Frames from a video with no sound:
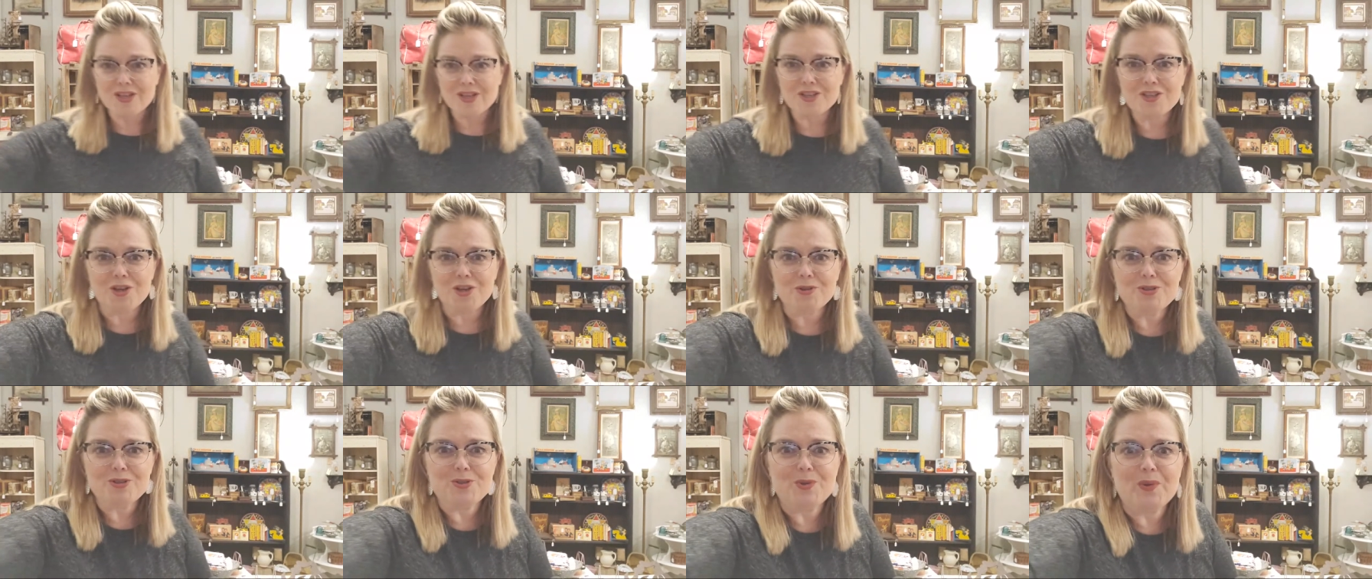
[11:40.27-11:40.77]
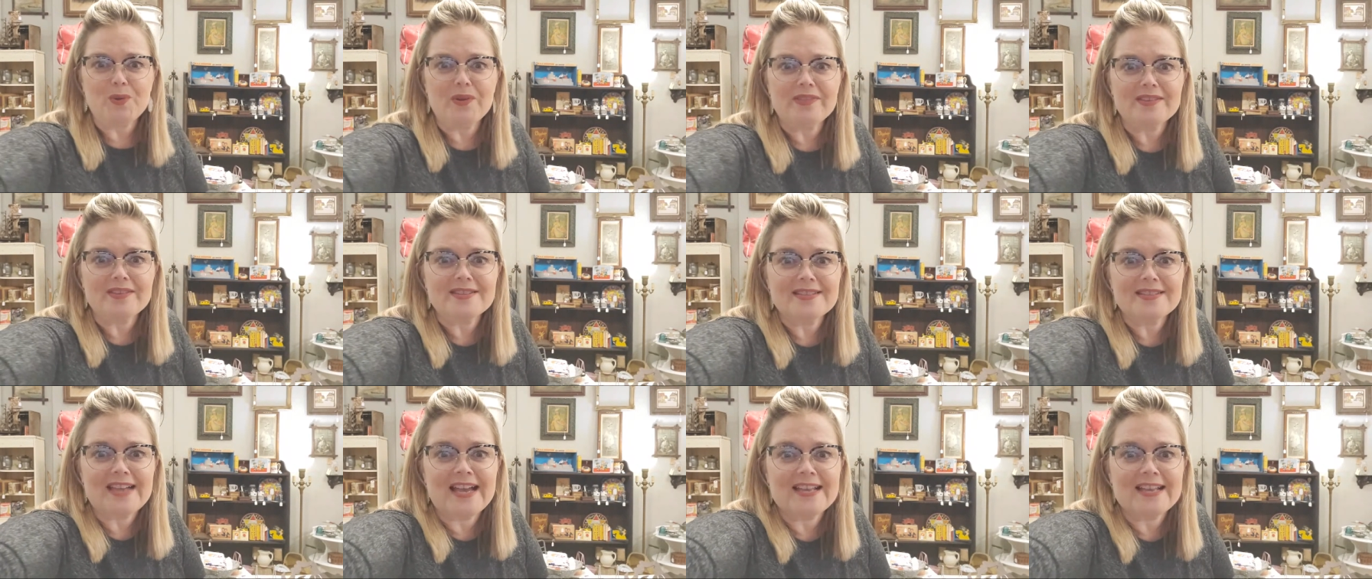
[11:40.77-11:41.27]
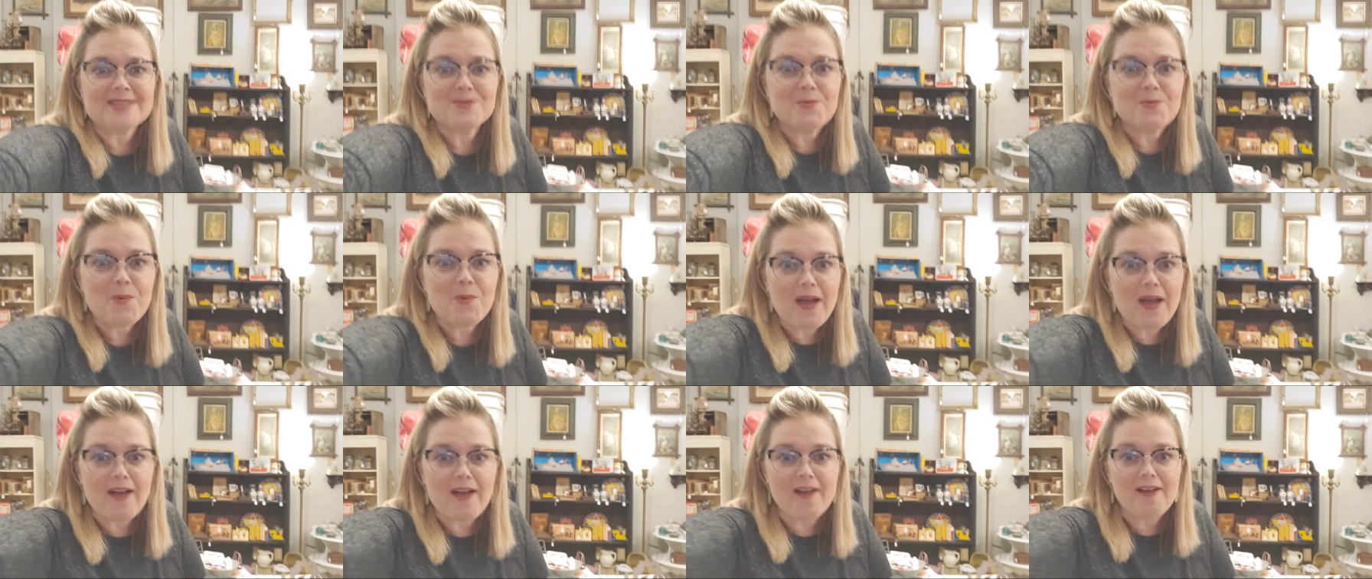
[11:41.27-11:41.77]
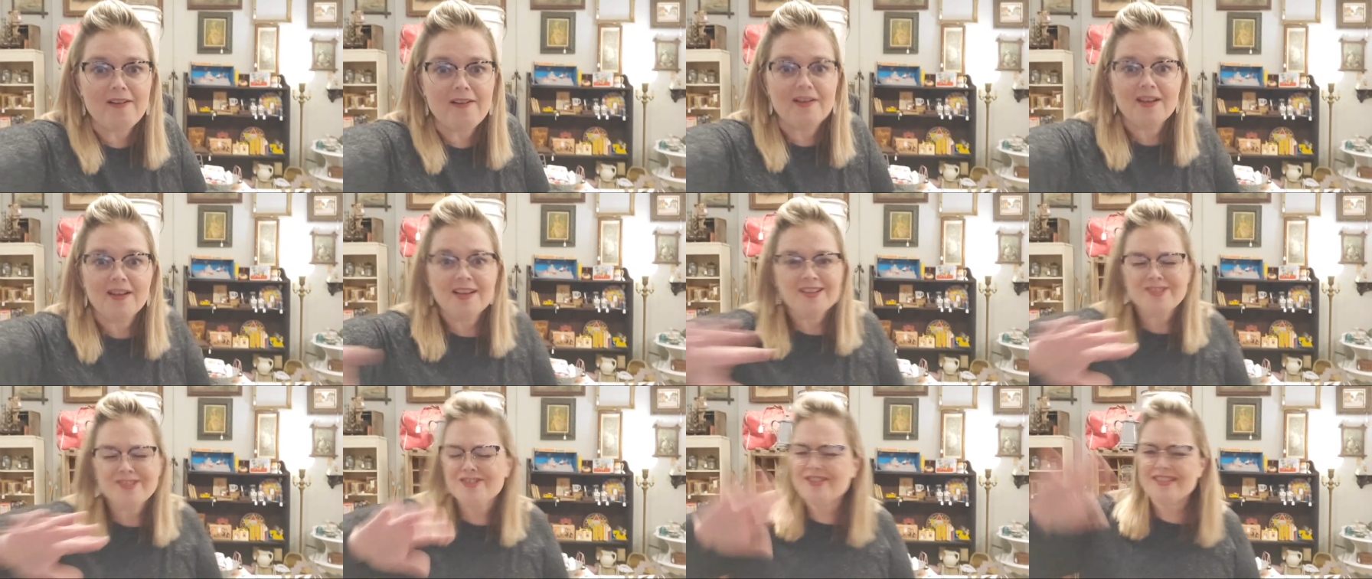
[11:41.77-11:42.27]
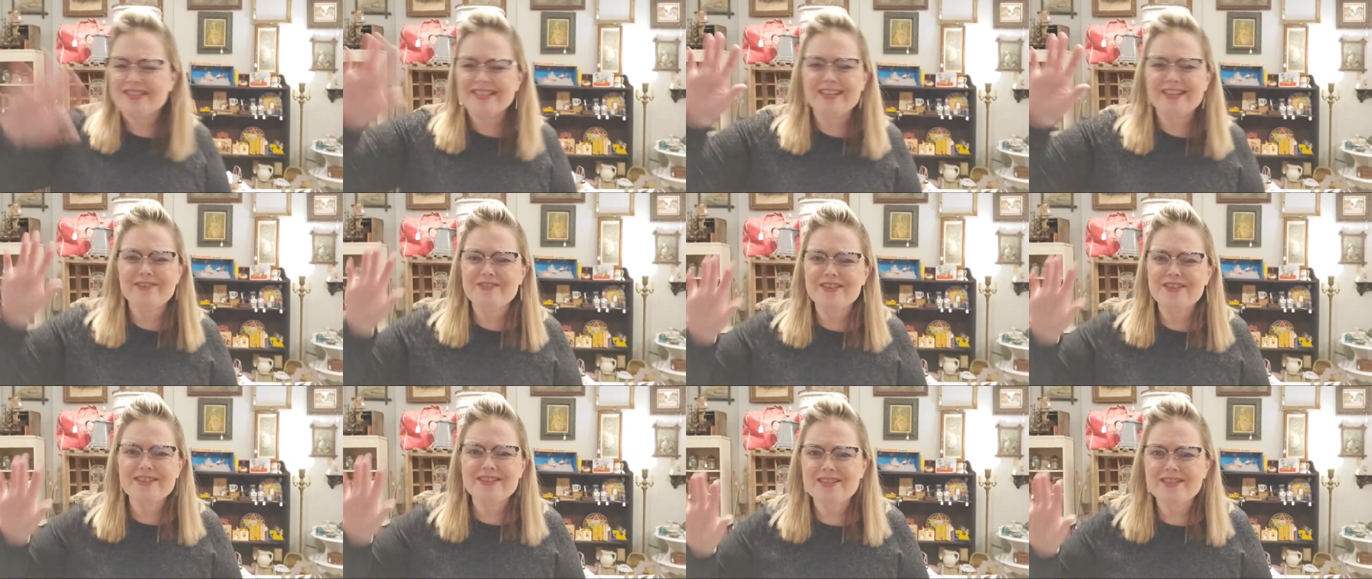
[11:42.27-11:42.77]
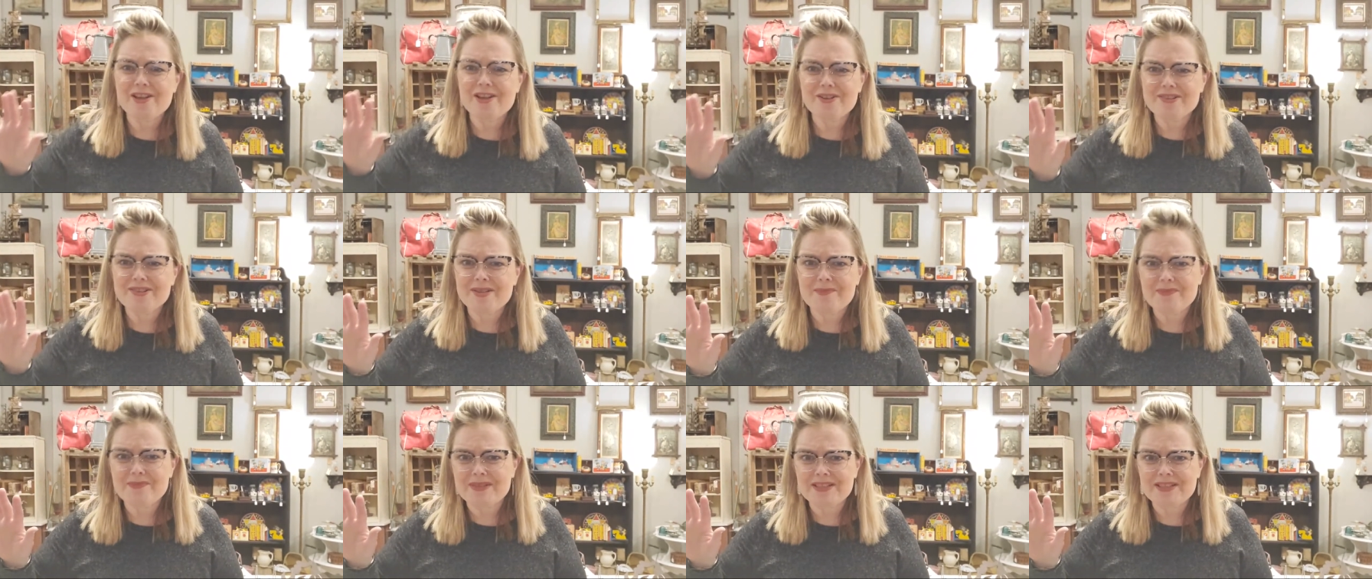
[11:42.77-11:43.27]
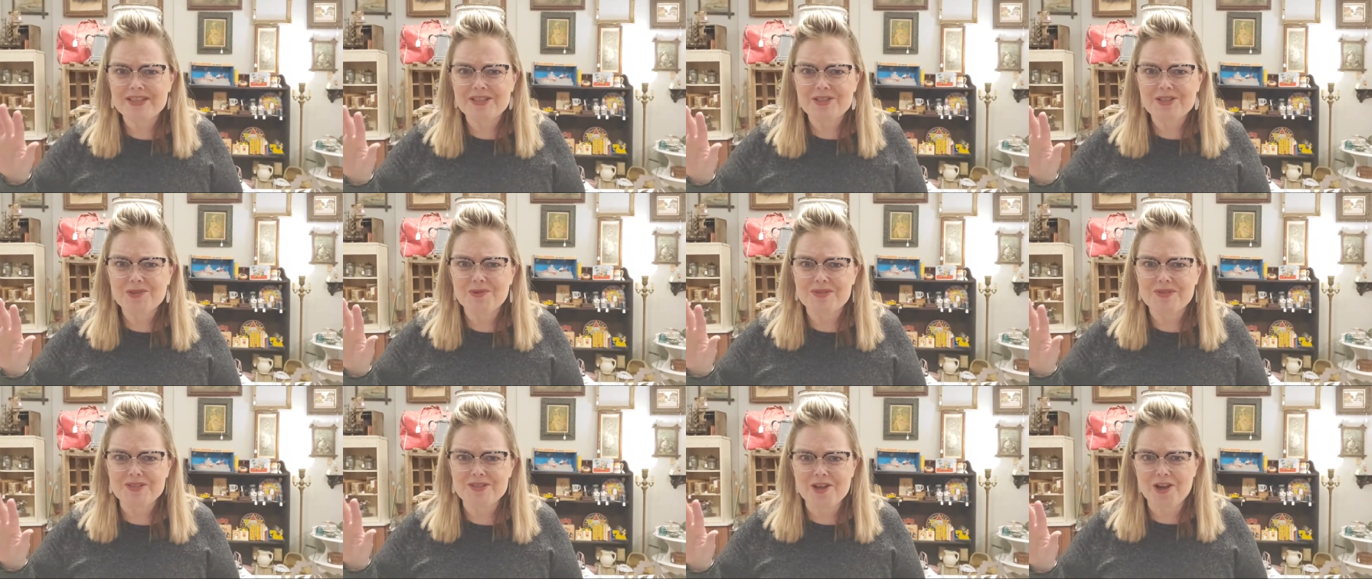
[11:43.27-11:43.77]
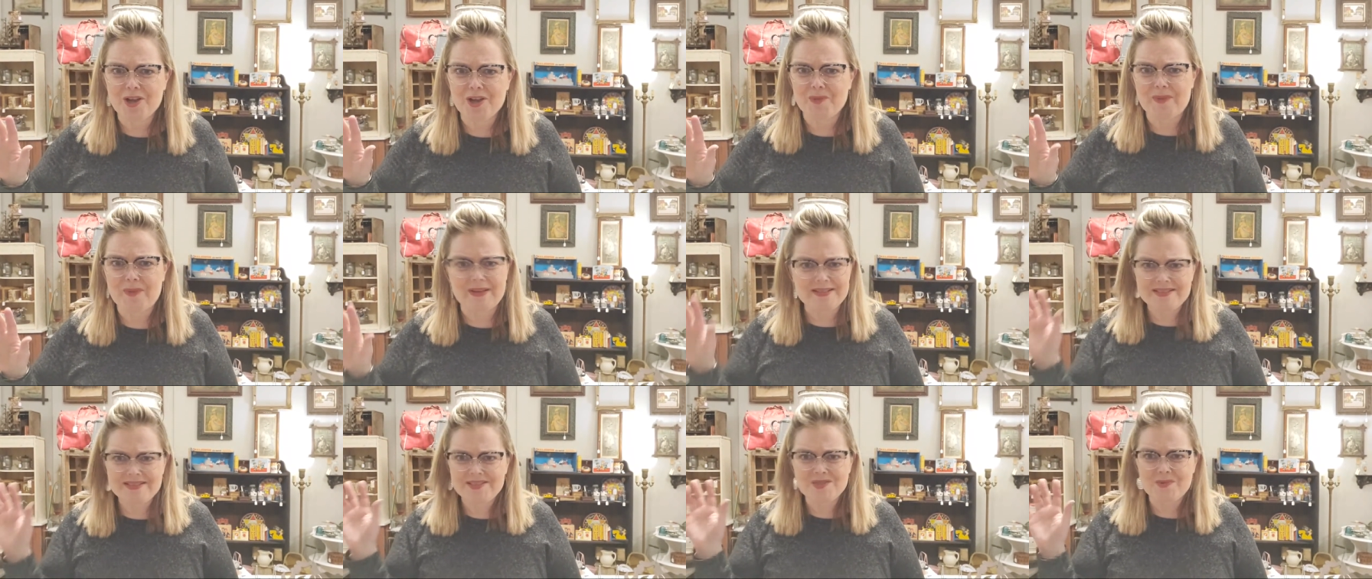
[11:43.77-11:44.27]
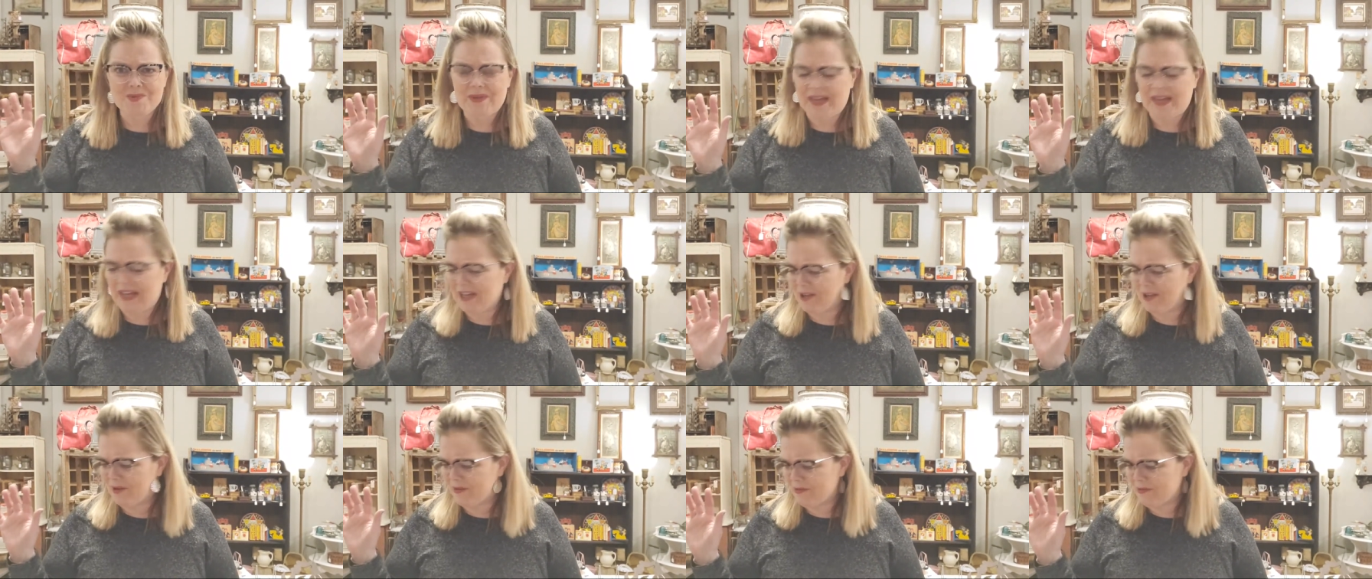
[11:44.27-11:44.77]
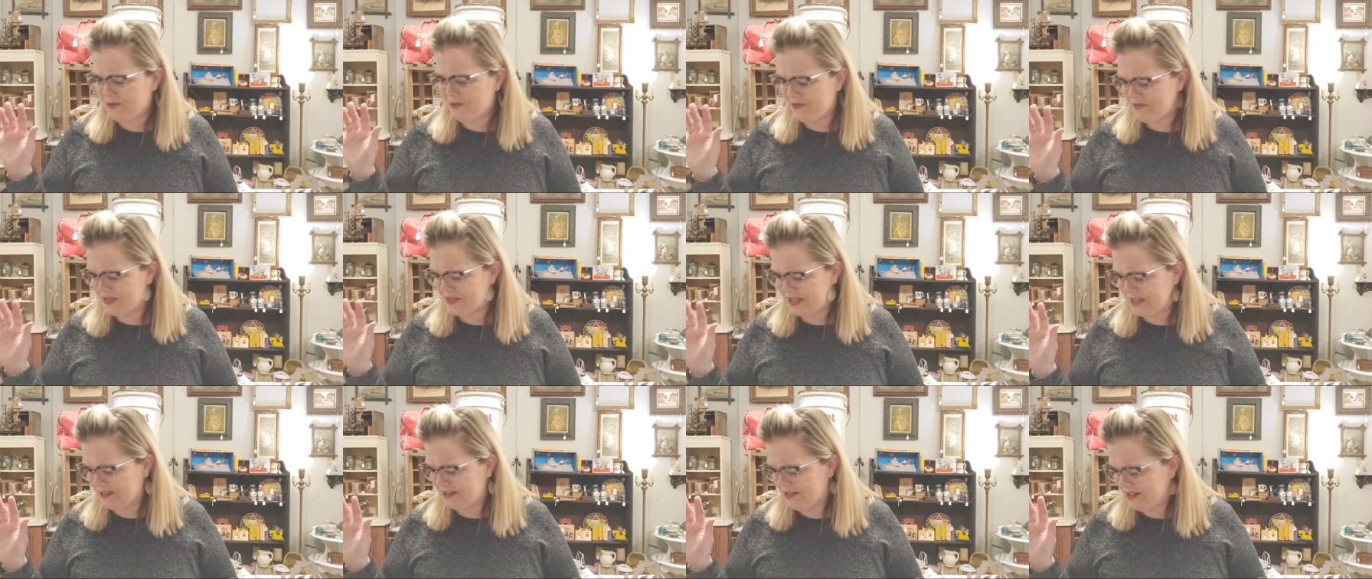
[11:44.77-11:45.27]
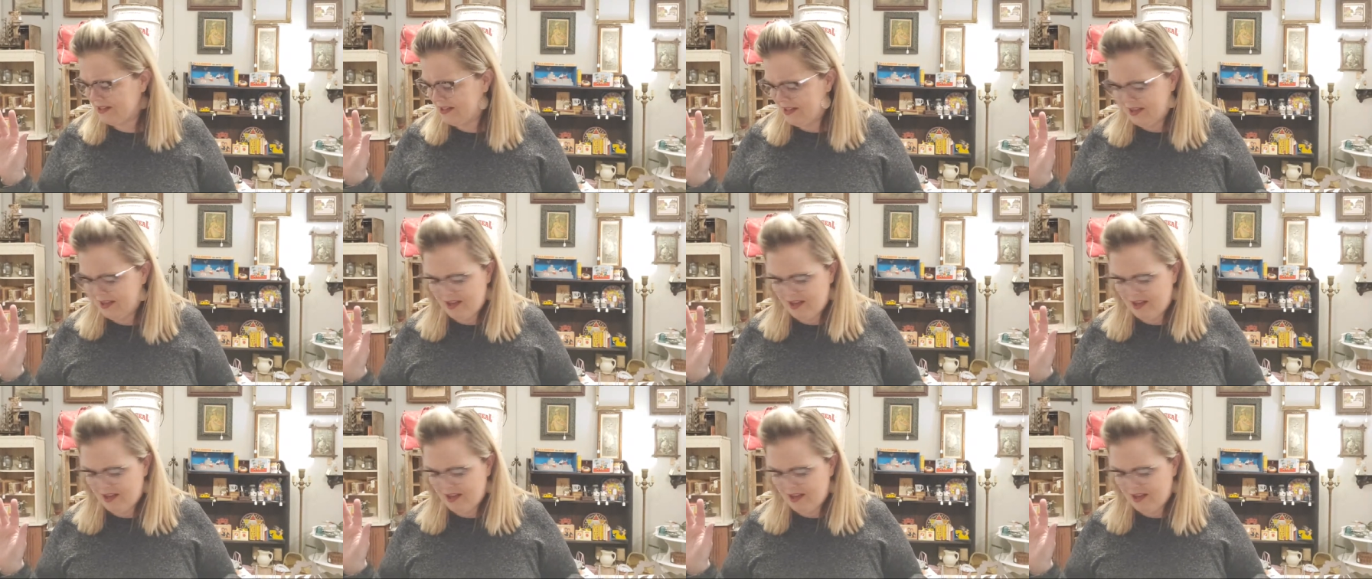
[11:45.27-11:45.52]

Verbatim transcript: you know do it with us as well just gives ourselves something to do and talk about since we can't go thrifting.